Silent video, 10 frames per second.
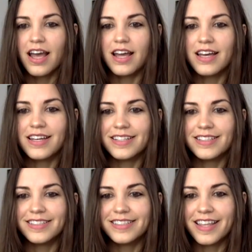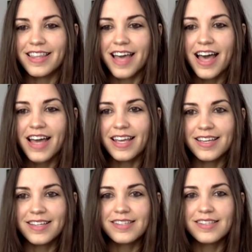And that
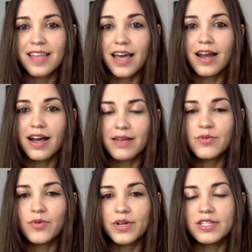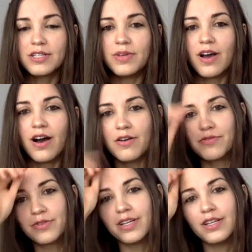is that I'm going to be
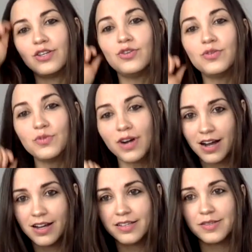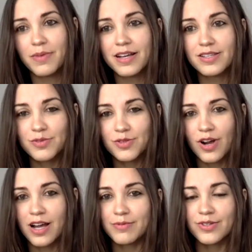offering you guys, my
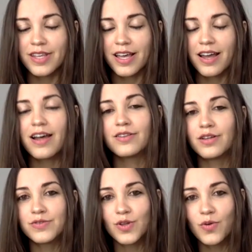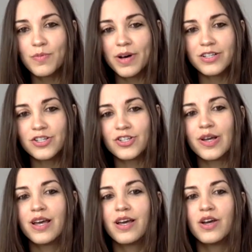subscribers that I love so much,
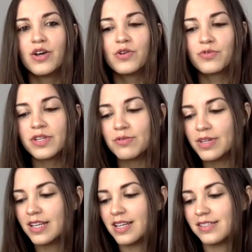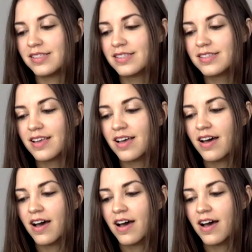free readings